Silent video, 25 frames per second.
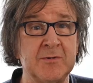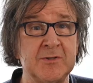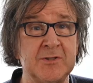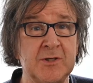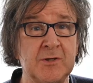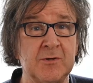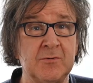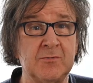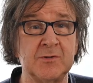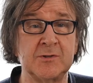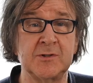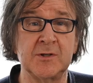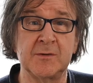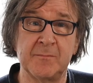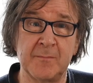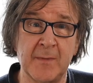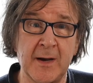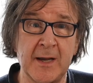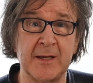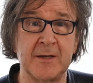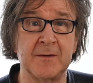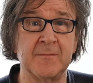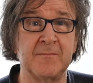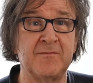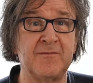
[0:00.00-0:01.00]
was ill to
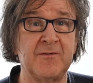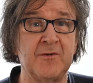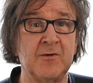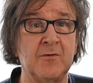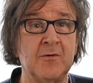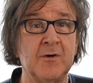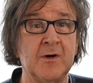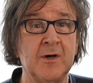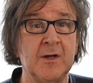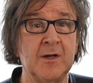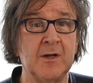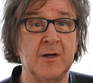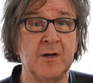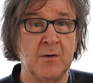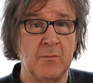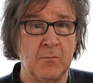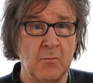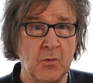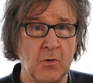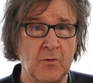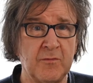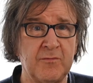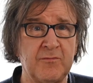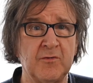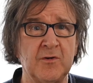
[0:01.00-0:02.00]
make them feel
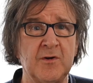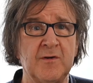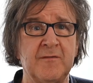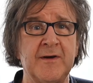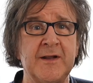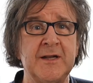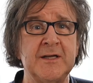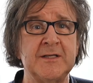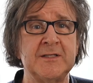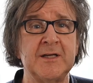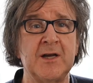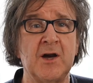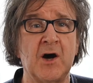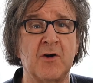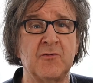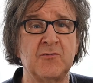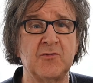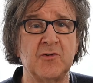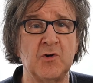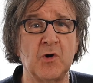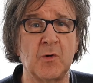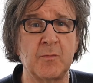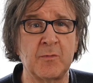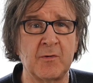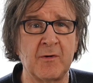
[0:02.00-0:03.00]
more full of energy
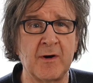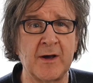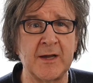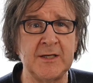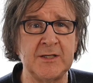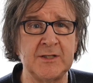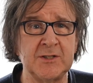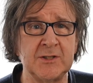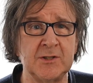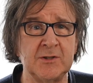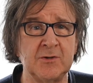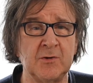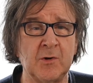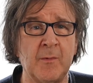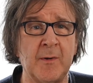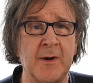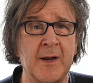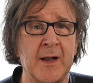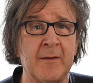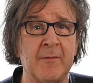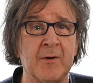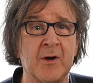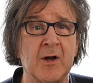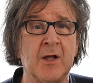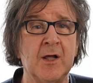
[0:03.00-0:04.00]
after an operation or when
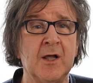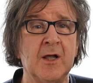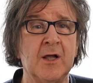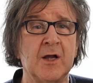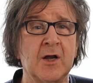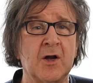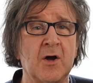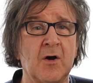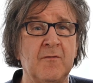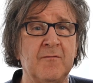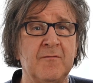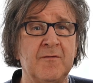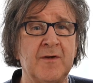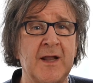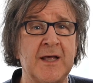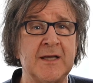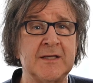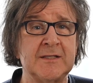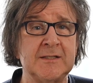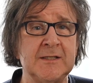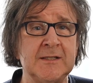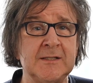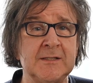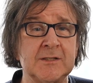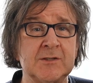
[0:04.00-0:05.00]
they were
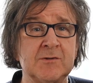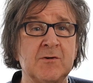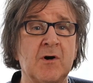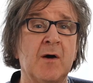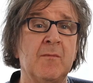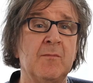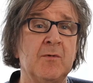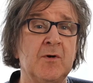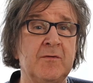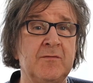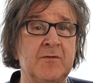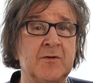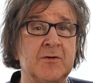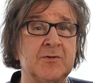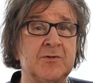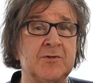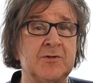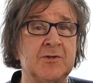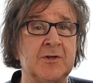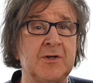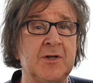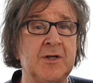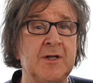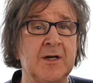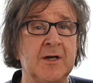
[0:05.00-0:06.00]
convalescing. So I moved on
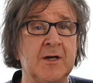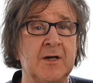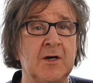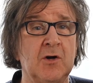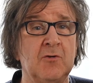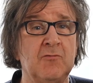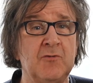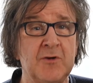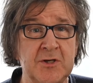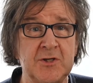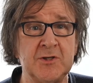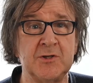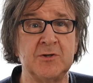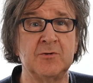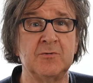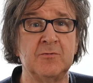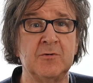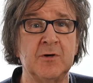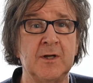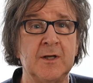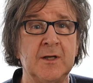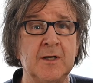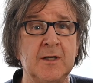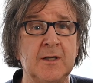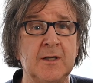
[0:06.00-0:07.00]
to the original